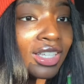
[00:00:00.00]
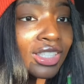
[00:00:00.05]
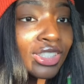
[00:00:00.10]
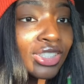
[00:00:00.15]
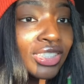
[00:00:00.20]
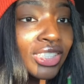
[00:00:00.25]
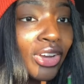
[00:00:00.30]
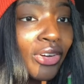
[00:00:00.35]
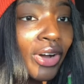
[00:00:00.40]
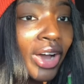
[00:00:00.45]

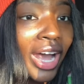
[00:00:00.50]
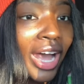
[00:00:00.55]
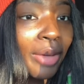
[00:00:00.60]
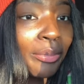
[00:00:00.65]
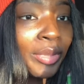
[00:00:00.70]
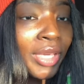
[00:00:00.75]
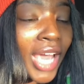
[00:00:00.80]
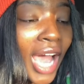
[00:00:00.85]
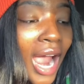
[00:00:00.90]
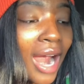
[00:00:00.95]
so
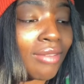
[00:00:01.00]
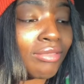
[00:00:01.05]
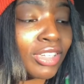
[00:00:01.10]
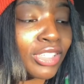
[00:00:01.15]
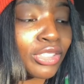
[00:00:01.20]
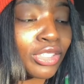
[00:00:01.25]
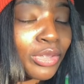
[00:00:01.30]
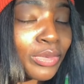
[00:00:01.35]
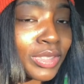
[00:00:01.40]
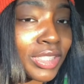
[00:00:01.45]
happy i really
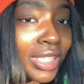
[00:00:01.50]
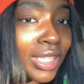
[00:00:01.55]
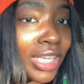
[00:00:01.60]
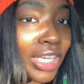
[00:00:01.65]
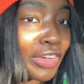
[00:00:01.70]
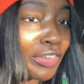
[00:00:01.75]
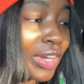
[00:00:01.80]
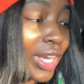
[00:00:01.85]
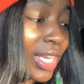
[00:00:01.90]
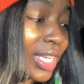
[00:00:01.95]
thought it was gonna look
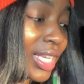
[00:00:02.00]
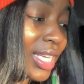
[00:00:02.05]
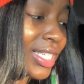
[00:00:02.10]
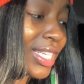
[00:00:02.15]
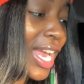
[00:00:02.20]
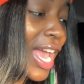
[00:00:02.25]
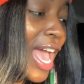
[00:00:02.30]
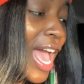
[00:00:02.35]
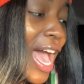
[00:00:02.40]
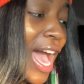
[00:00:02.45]

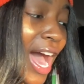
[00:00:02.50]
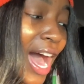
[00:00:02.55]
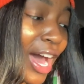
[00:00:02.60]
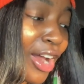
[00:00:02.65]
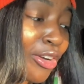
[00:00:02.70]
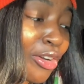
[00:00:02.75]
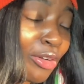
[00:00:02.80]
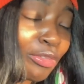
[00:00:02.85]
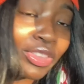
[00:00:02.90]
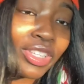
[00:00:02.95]
grannyish. i
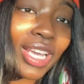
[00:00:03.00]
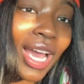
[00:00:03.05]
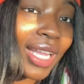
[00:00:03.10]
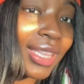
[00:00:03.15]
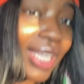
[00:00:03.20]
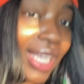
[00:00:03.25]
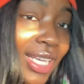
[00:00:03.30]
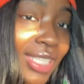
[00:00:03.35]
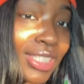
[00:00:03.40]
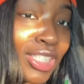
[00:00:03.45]
don't know if y'all
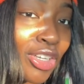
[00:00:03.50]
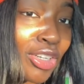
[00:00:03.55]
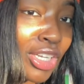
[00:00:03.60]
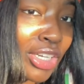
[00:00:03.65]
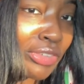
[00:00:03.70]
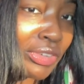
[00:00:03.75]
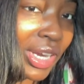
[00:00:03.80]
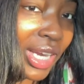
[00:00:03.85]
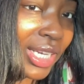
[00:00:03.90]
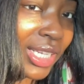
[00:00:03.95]
think it still
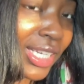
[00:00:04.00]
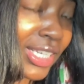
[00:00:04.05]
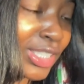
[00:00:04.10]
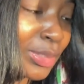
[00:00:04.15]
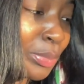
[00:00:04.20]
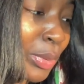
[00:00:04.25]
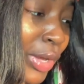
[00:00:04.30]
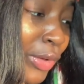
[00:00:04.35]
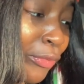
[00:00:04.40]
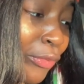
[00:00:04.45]
look
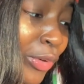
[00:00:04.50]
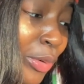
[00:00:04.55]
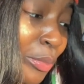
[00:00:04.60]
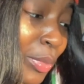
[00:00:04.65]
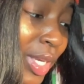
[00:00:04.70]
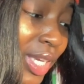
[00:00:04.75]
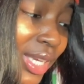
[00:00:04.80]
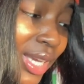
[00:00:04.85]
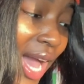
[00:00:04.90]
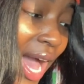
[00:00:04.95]
grannyish, but for
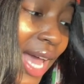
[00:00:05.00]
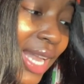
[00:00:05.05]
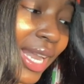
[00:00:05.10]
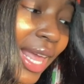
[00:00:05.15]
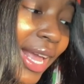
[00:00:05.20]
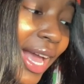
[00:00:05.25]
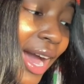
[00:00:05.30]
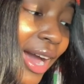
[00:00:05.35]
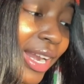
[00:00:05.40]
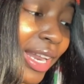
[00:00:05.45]
me i
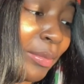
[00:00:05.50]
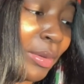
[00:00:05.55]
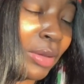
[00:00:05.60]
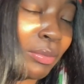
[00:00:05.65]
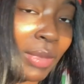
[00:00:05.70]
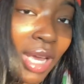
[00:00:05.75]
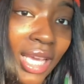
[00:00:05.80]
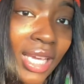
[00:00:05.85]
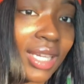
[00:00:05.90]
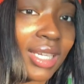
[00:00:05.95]
like how they make
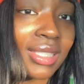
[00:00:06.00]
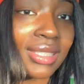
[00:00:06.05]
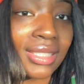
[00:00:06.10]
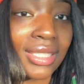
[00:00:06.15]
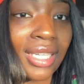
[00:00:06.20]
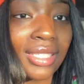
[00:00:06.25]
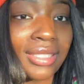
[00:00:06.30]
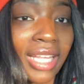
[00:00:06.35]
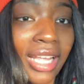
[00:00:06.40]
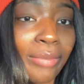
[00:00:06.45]
my hands
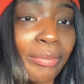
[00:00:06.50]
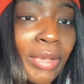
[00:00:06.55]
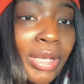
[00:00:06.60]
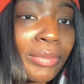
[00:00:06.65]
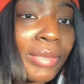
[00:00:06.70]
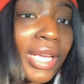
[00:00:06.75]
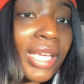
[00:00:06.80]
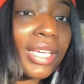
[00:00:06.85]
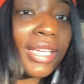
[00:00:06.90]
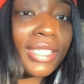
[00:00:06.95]
look they make
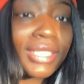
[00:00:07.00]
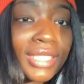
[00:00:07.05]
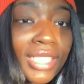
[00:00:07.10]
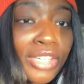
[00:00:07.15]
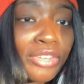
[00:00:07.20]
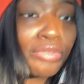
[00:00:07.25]
my hands look